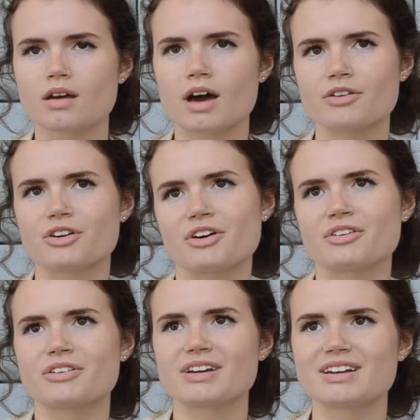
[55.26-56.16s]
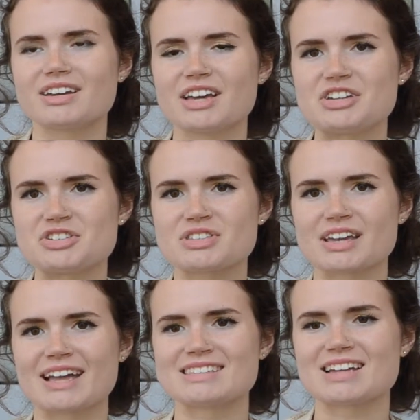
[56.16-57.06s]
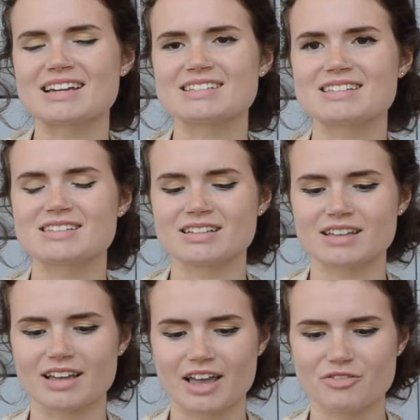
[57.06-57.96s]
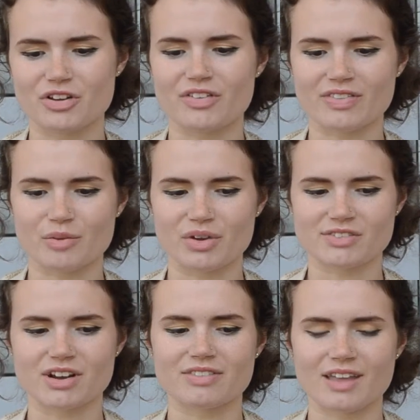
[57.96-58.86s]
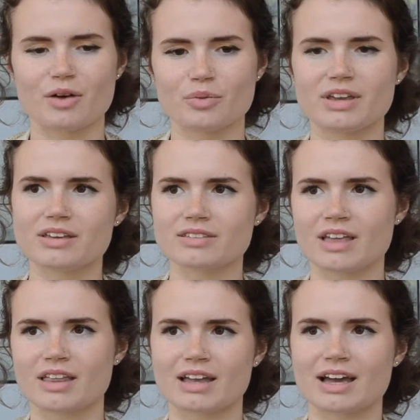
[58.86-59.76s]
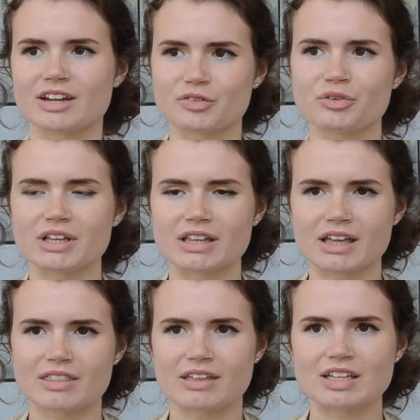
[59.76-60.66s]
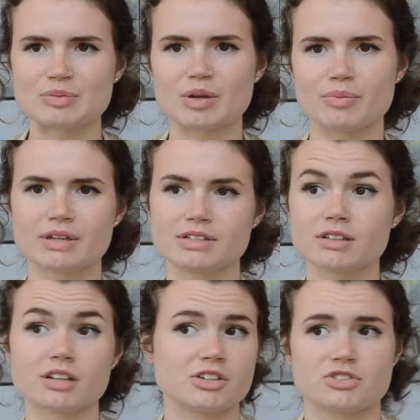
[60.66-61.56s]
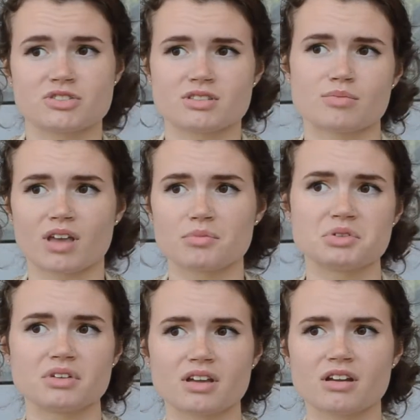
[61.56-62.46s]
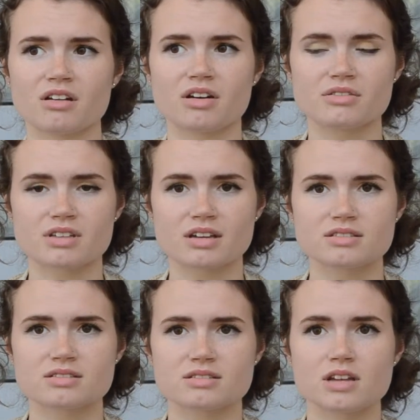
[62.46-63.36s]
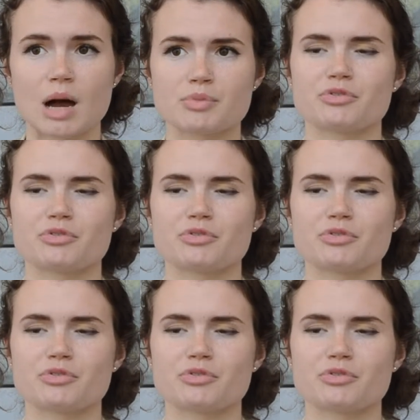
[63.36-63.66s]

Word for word: I don't know, it's just like, it's nice to see like everything that we've done that week that like I didn't really like think to be a big deal because it's just something I'm doing in here. I was like come to